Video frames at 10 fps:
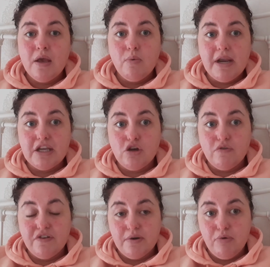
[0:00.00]
when I go
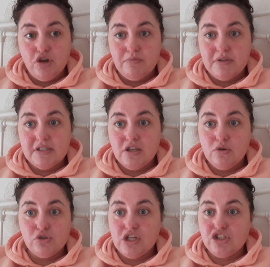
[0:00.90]
for appointments, they
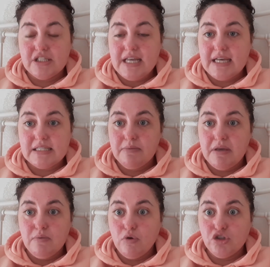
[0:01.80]
usually just ask
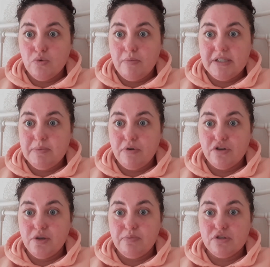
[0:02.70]
me, what do you want me to put
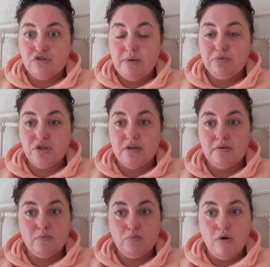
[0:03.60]
on your
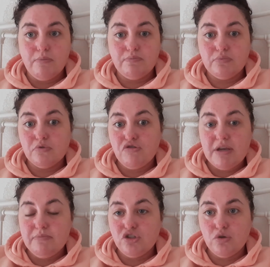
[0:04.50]
prescription? What
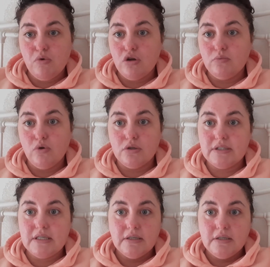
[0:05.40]
creams do you want?
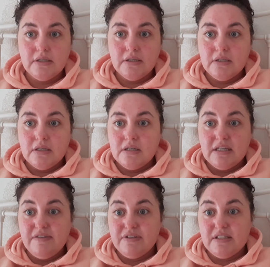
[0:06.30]
What,
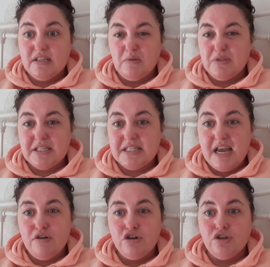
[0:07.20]
even down to
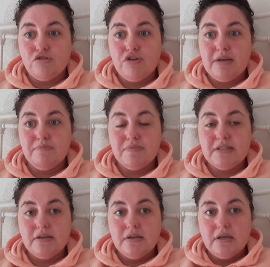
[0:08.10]
steroid
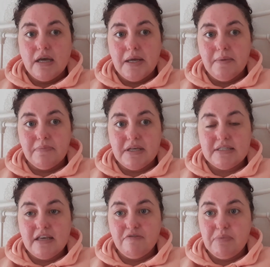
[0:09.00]
creams,
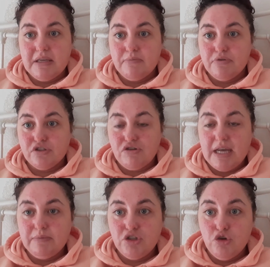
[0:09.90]
because I've been
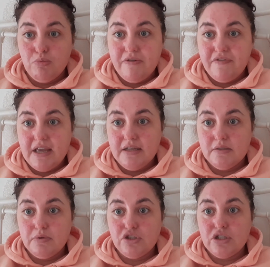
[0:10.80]
prescribed
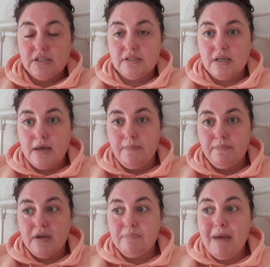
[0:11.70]
Umavate, which is
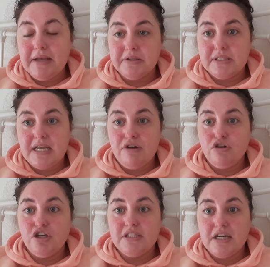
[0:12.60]
a mild
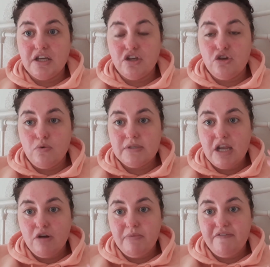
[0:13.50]
steroid, and I can use
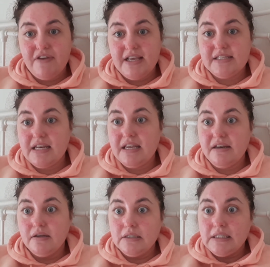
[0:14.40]
that on my face and
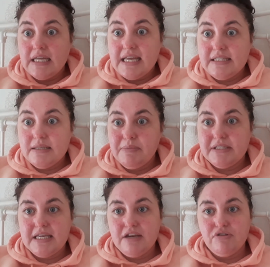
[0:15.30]
in
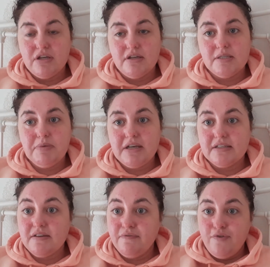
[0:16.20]
intimate areas,
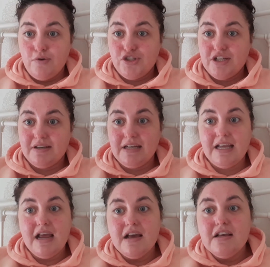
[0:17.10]
because
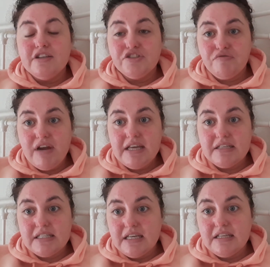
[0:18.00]
unfortunately
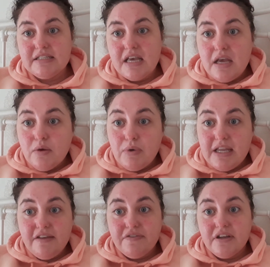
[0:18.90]
psoriasis will
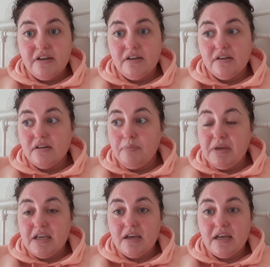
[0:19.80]
even
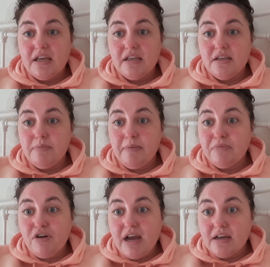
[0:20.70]
appear in your bum
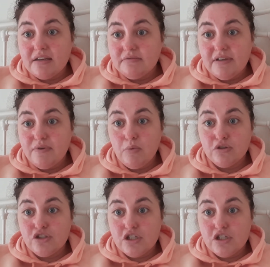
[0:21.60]
crack if it wants